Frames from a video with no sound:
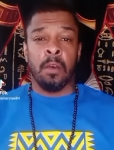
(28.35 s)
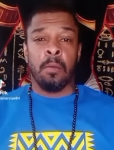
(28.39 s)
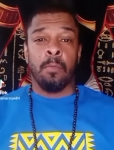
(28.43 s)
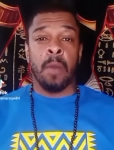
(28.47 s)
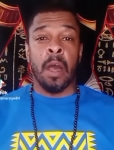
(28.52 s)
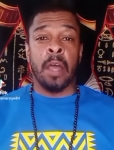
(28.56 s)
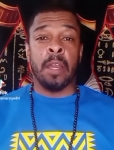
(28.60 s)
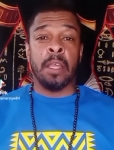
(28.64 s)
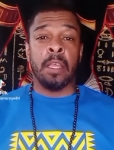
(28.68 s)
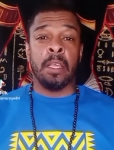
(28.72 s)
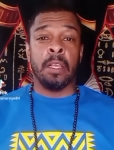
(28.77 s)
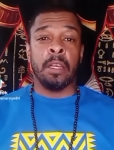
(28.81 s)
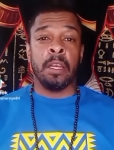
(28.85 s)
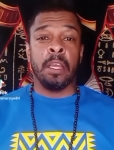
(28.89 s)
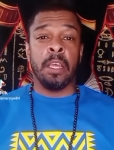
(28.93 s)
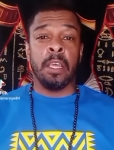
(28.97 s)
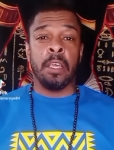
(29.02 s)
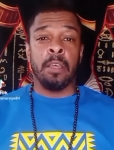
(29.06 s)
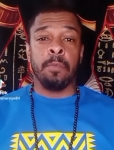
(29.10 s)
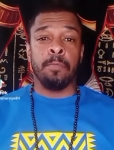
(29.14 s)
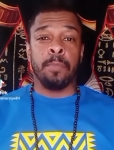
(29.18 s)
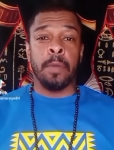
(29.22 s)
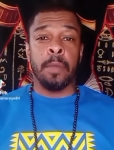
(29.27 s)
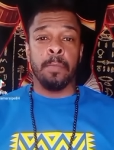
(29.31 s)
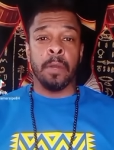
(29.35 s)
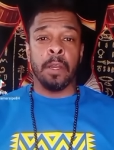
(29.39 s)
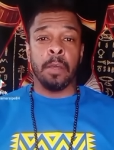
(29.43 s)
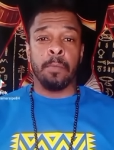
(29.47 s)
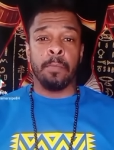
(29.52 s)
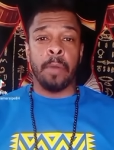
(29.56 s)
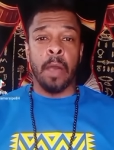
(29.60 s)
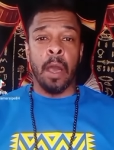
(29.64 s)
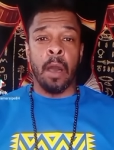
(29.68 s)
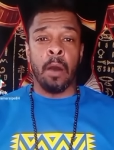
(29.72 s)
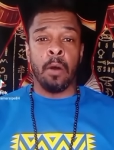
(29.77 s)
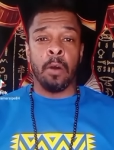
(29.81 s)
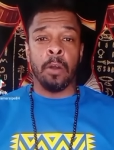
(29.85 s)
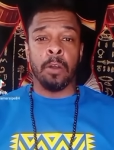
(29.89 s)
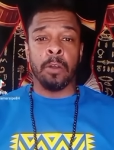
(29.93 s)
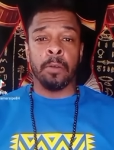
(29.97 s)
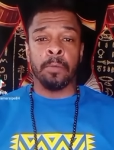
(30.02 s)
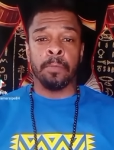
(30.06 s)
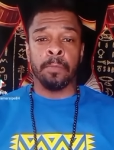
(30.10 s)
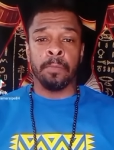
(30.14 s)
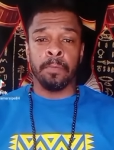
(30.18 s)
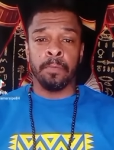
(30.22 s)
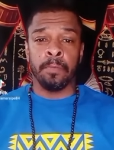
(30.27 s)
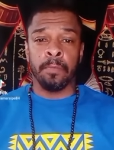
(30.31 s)
by the elite people in power.
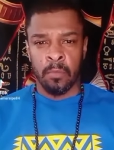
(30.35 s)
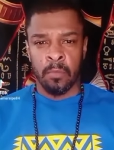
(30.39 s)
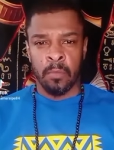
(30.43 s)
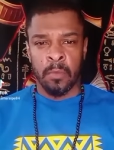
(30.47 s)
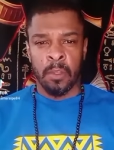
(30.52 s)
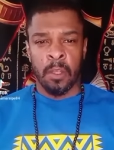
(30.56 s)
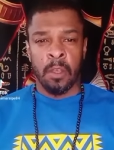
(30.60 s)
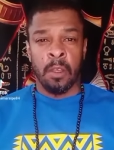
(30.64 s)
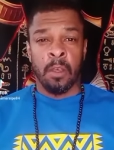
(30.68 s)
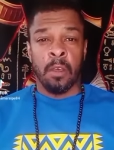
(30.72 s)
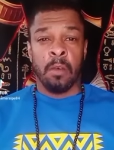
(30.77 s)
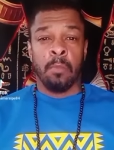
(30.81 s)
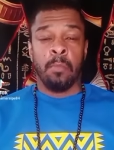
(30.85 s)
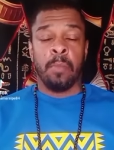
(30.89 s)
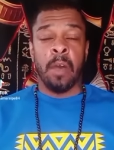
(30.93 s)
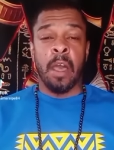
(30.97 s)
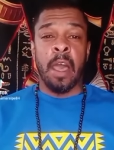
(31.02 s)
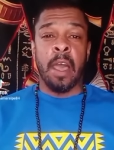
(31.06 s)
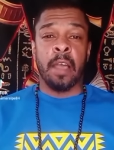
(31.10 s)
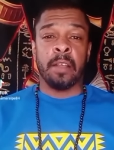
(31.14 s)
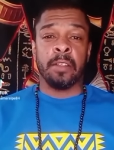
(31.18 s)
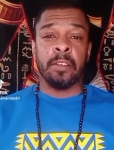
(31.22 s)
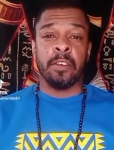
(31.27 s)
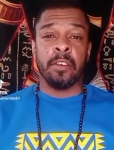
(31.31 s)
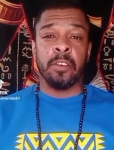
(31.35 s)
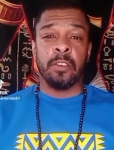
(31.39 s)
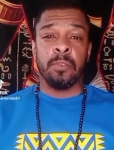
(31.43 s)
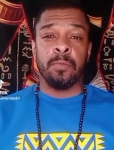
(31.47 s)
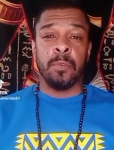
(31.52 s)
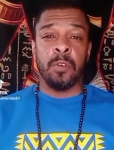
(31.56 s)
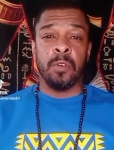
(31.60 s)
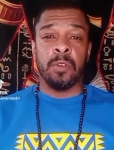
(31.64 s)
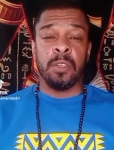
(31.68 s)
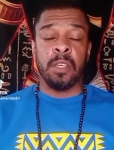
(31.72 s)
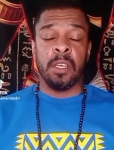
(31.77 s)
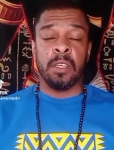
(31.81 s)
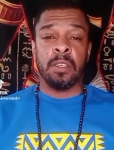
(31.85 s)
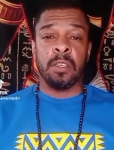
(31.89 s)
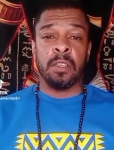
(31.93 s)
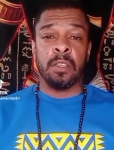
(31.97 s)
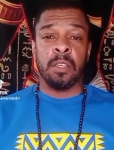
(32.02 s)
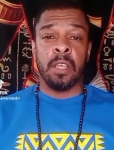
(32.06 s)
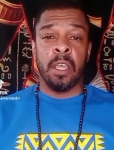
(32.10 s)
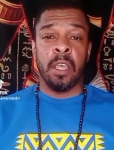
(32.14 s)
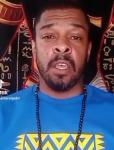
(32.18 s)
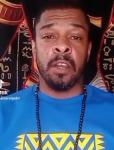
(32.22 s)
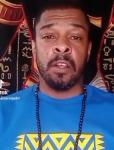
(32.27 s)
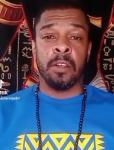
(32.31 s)
But actors, musicians,
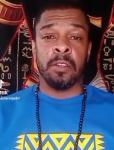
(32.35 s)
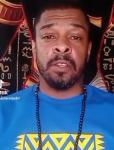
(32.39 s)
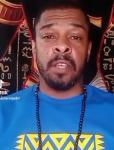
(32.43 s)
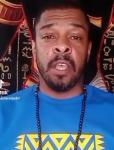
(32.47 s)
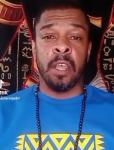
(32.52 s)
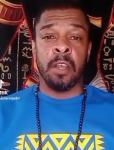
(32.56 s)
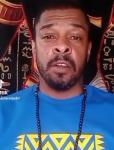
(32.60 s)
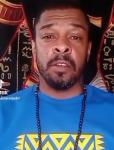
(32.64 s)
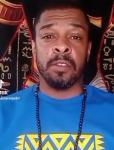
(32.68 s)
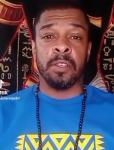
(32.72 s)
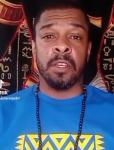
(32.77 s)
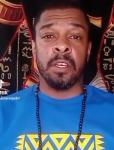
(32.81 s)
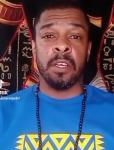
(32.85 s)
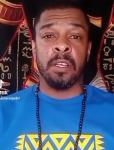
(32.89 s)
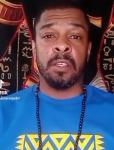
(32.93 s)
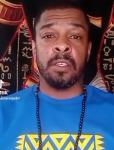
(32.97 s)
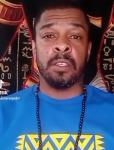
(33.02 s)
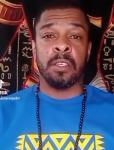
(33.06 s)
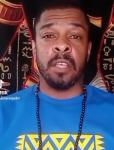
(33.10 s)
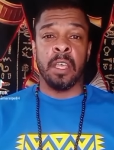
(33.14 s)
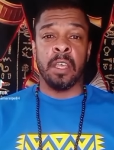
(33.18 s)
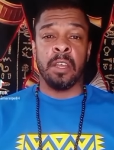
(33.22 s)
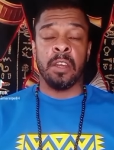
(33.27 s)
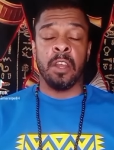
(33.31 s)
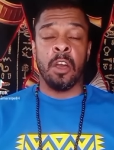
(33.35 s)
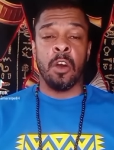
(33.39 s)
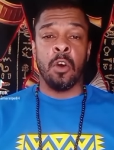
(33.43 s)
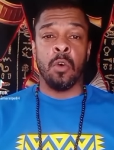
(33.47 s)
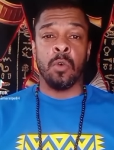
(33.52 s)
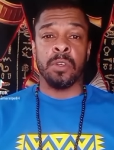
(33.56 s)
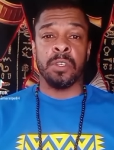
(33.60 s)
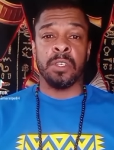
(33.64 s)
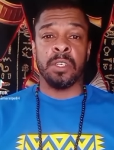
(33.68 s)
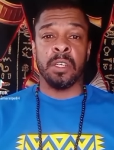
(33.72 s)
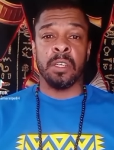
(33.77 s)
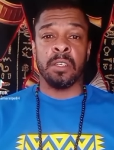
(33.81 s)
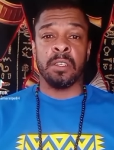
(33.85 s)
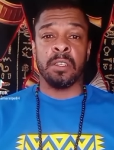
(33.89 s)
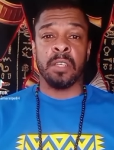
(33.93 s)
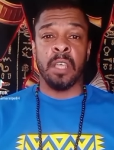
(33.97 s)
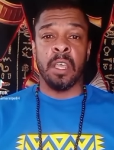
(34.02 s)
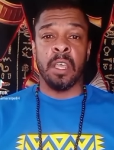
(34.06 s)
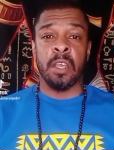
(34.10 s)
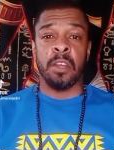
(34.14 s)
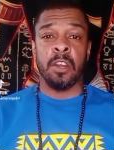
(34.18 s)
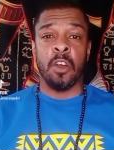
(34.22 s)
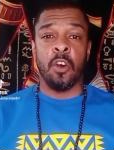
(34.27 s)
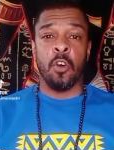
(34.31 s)
and entertainers could say no and should
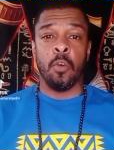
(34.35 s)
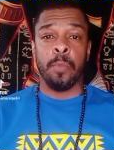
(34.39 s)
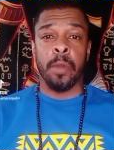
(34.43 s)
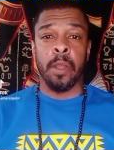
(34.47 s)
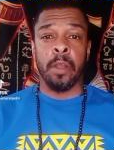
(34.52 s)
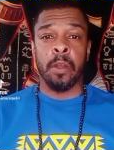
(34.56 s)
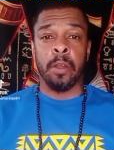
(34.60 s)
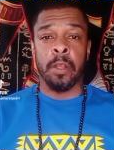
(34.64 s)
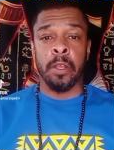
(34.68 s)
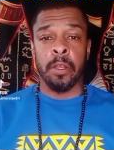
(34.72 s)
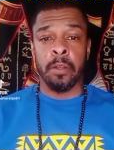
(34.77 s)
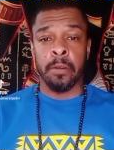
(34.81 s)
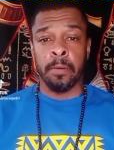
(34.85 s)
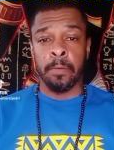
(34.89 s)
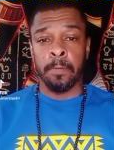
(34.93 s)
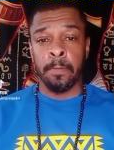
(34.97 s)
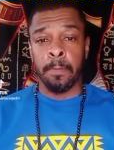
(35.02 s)
say no, period.